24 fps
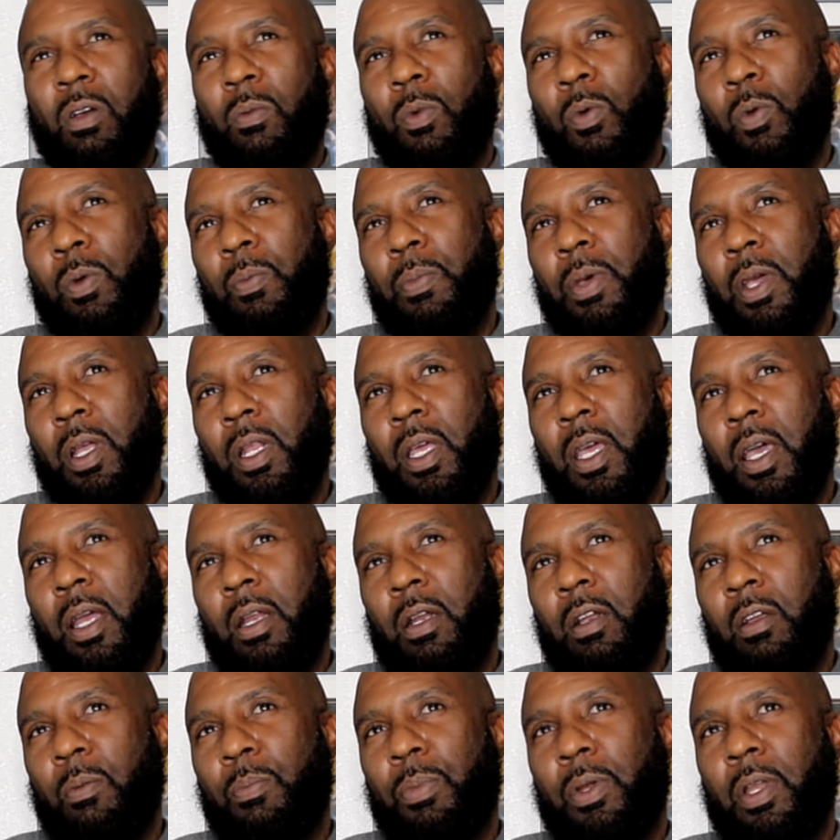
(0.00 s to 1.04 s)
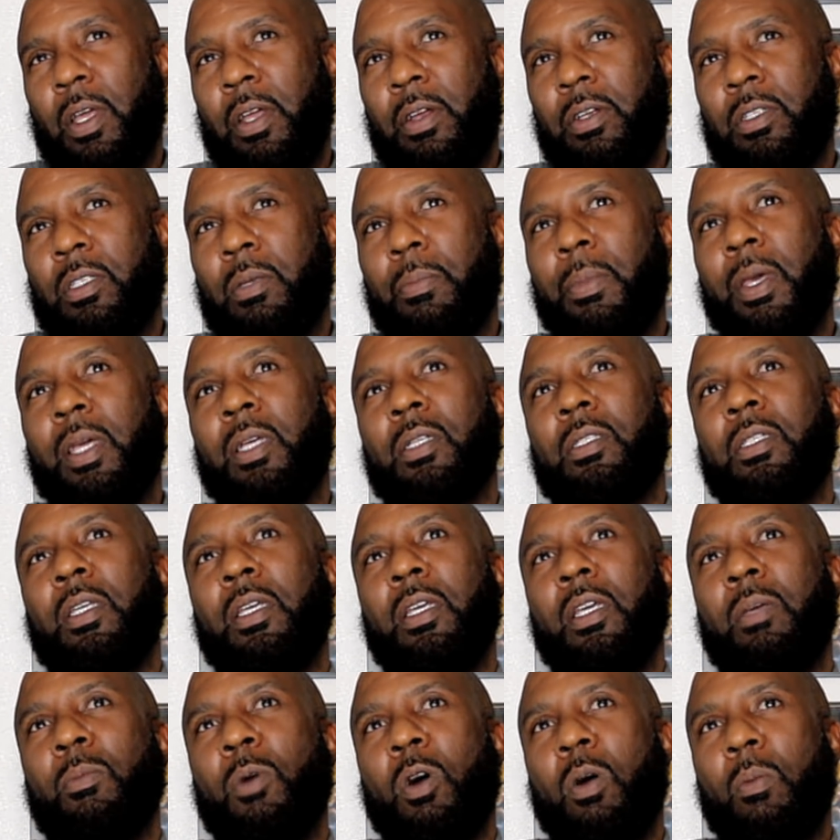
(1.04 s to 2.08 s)
Homie, we barely had enough players to make a
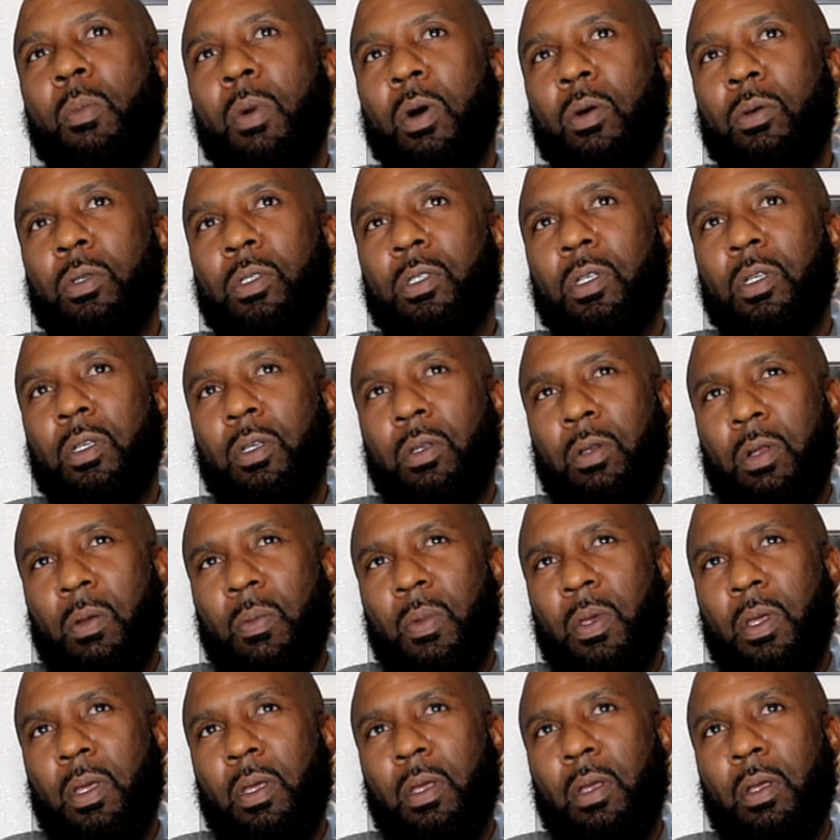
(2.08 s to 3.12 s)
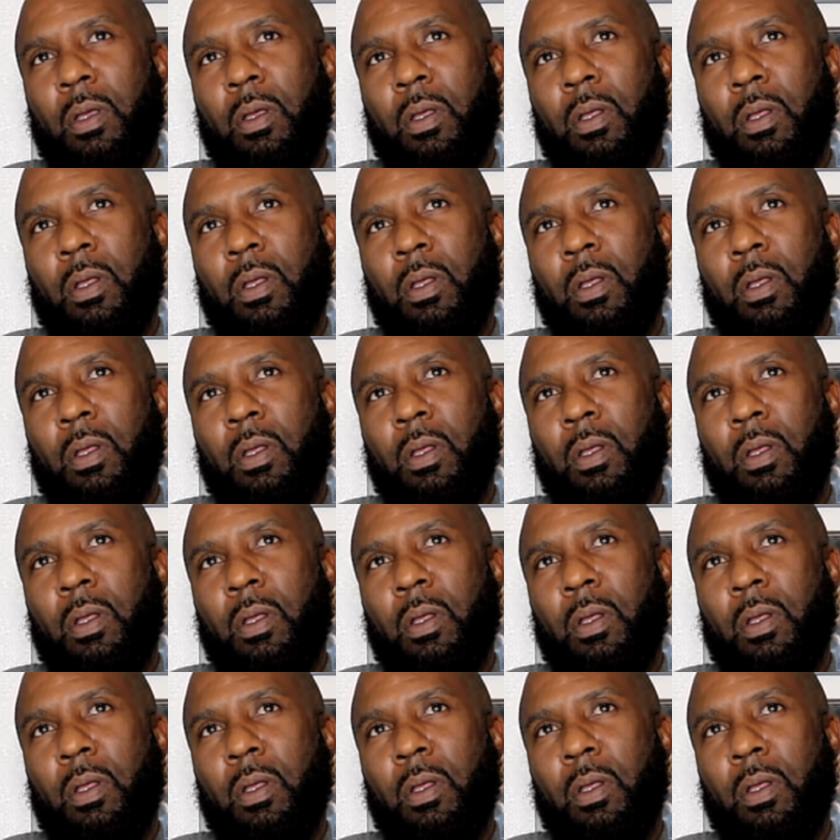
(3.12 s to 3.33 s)
team almost. You know what I mean?